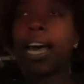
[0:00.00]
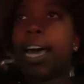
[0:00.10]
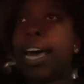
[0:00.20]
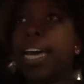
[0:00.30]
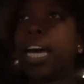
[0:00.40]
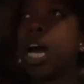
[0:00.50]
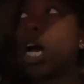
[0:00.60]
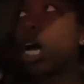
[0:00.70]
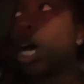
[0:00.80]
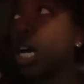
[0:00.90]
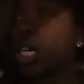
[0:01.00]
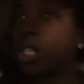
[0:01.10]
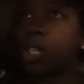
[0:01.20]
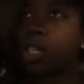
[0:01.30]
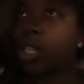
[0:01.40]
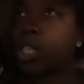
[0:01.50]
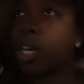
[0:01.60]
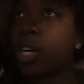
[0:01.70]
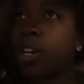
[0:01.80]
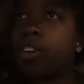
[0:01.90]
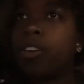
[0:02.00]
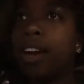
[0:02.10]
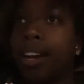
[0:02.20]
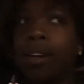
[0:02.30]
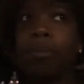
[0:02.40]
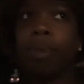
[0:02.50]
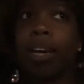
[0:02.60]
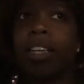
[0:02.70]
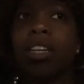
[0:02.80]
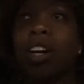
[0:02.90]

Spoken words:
Hey guys, so I am back in the